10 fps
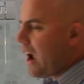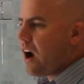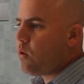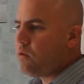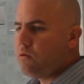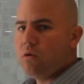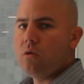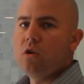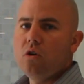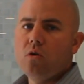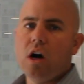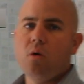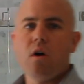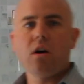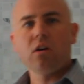powerful
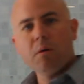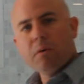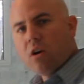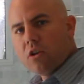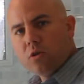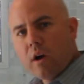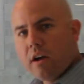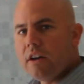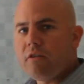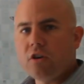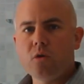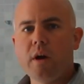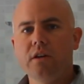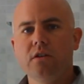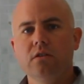water coming all throughout in different
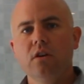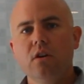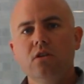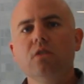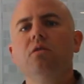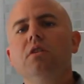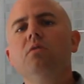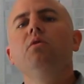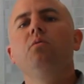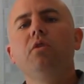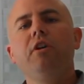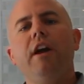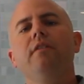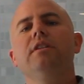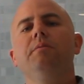directions. So
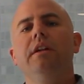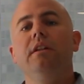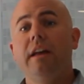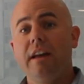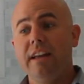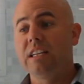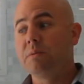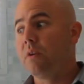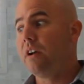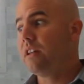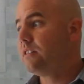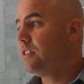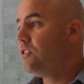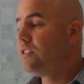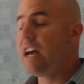giving somebody like an experience,
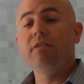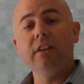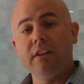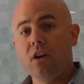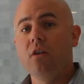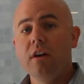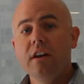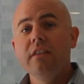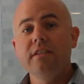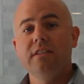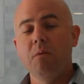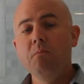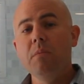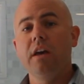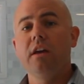you definitely know this is $1
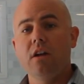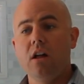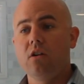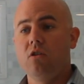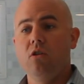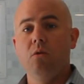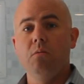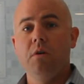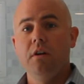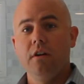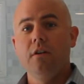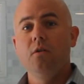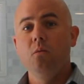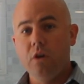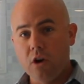million home
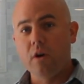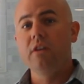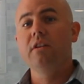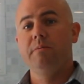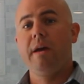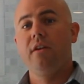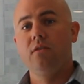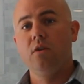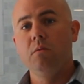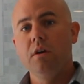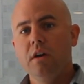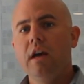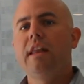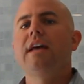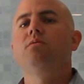when you're in this bathroom.
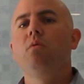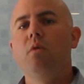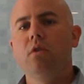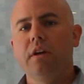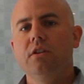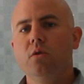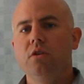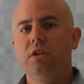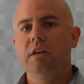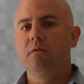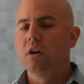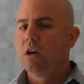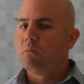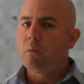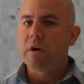And that's what we were looking to achieve.
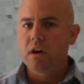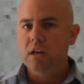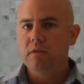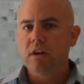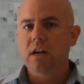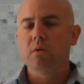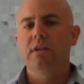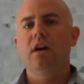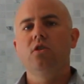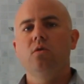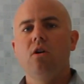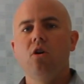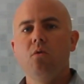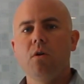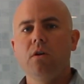But we couldn't have done it without doing our
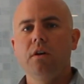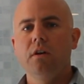homework